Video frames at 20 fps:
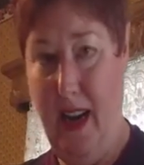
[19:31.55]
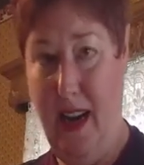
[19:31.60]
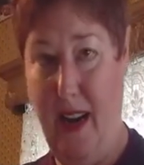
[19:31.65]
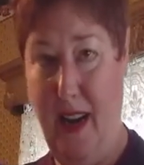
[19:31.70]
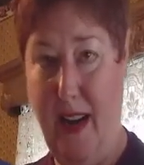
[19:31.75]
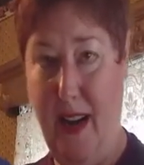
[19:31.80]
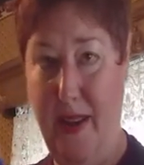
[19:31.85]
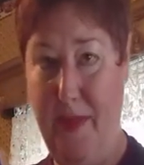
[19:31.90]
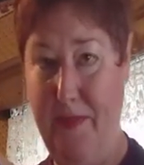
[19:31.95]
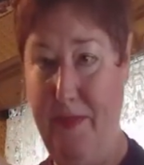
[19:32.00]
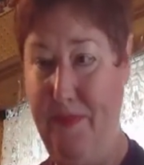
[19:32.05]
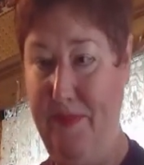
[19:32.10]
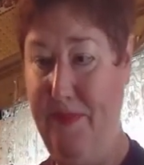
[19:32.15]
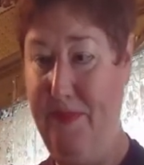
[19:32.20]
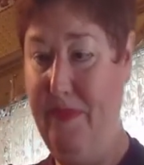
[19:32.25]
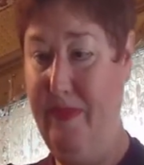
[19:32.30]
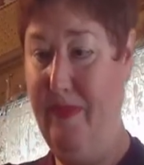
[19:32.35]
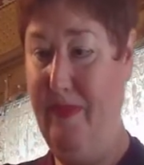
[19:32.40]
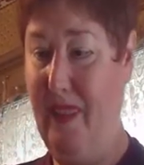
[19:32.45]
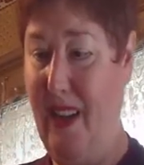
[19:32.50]

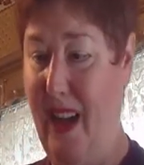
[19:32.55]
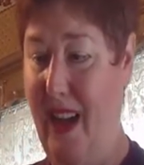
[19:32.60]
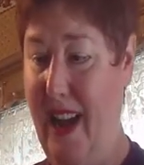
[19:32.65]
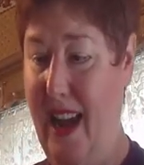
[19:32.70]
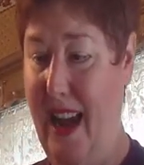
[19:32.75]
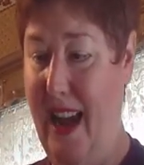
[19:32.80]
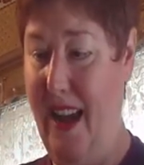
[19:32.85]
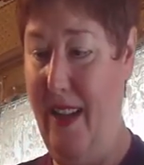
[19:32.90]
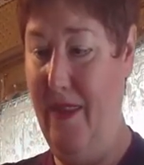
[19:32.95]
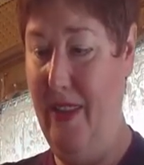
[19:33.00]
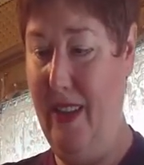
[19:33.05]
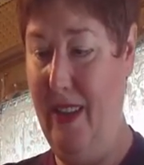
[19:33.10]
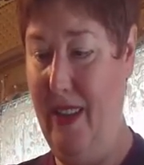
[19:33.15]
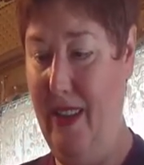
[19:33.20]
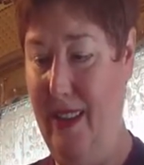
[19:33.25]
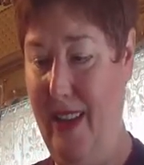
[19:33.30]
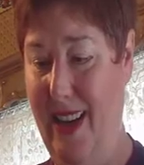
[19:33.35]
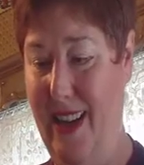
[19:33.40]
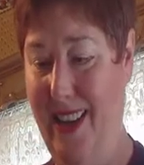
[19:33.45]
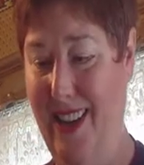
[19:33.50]
I have
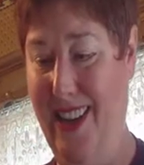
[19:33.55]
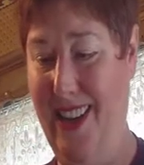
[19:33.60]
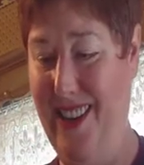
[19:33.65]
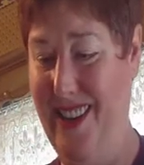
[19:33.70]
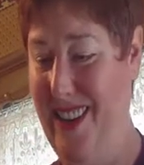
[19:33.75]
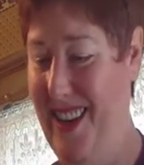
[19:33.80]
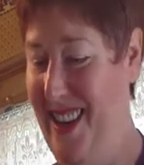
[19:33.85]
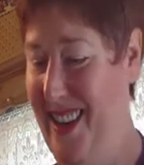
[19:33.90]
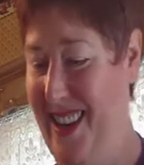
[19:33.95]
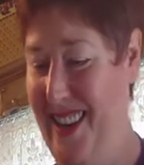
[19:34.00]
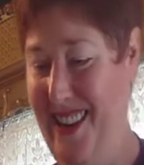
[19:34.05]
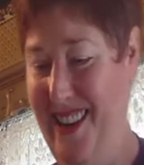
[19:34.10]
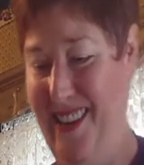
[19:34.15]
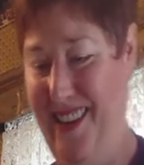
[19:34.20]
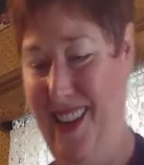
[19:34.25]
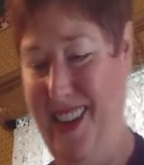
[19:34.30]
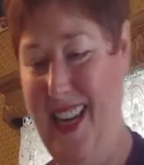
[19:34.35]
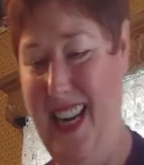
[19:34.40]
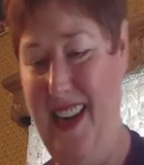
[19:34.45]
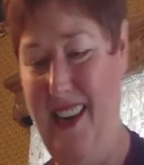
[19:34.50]

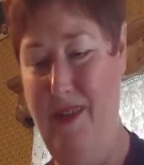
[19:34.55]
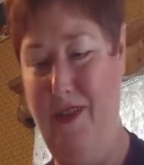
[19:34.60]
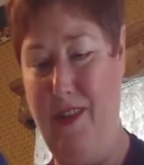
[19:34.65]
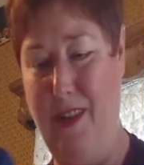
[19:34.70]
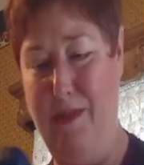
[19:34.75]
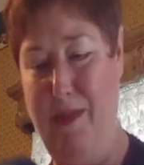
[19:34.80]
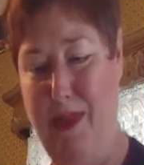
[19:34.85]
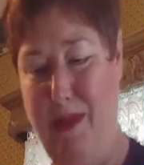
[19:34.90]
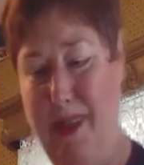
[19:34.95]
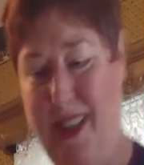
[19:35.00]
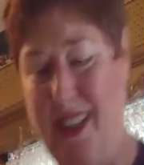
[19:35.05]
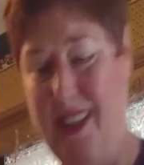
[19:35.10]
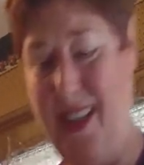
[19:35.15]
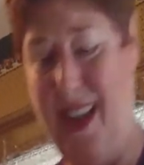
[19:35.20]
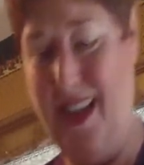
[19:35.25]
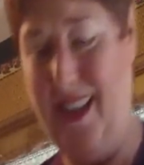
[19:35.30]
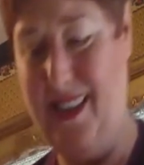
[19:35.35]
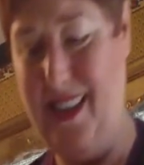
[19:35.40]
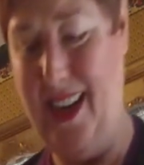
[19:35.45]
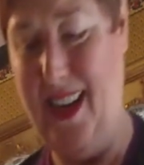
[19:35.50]
again, from the
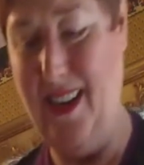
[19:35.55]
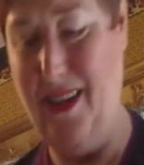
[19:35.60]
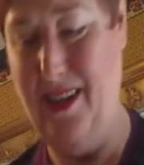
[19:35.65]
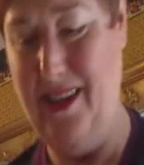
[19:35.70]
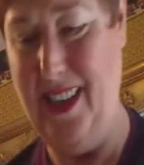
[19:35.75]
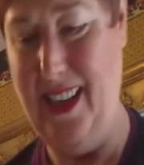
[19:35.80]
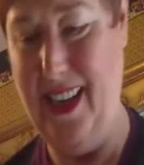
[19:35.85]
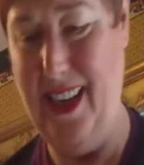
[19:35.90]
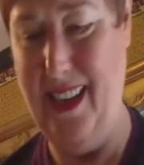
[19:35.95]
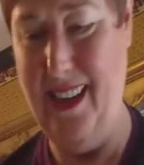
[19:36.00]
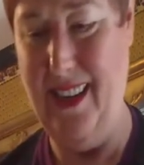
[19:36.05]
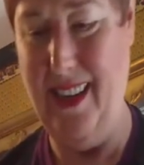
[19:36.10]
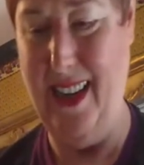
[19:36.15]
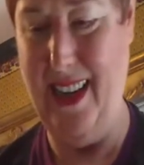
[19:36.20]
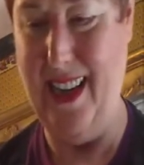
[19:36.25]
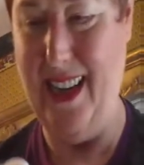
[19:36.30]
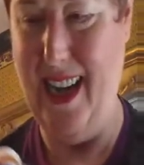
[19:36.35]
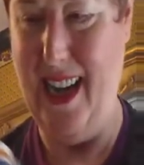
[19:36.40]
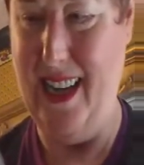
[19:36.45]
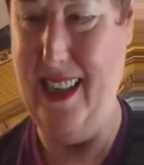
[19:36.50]
recycle thing,
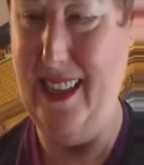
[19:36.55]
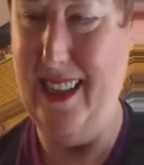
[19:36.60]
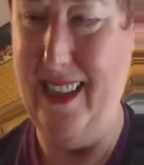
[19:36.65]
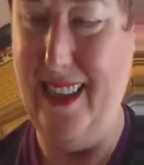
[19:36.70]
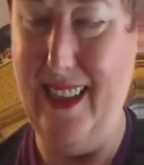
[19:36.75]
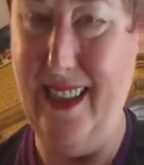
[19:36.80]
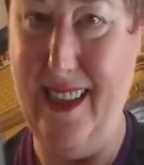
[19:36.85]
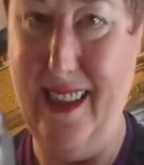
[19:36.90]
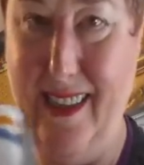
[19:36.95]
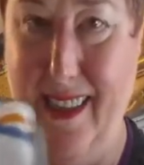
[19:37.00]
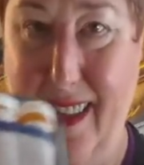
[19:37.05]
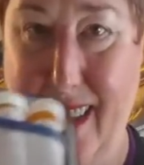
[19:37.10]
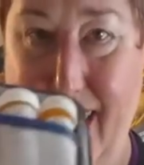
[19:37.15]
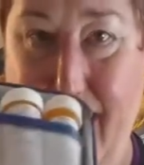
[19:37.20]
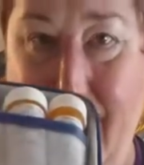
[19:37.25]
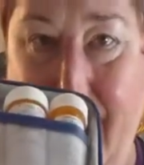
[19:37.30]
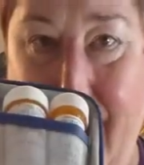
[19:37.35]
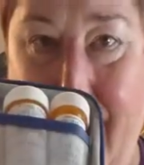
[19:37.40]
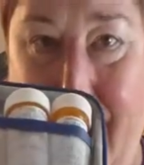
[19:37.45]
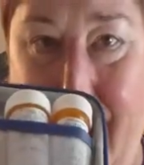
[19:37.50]
I got,
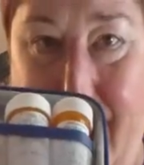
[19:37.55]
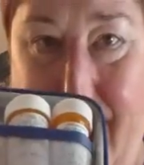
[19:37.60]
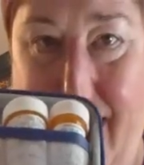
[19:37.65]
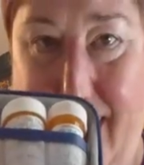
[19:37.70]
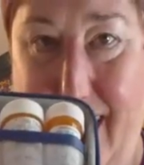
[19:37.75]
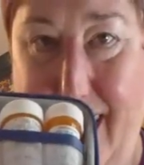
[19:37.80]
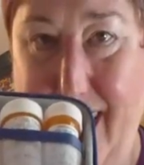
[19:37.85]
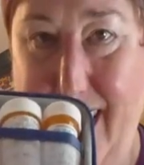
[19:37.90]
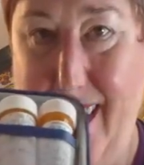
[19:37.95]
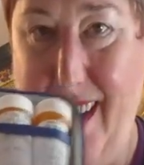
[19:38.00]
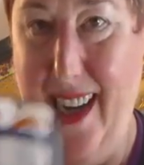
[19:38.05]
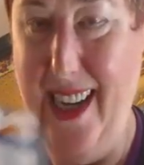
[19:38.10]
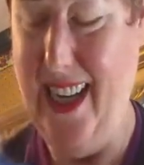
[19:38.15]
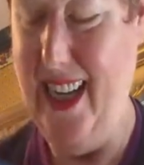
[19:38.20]
I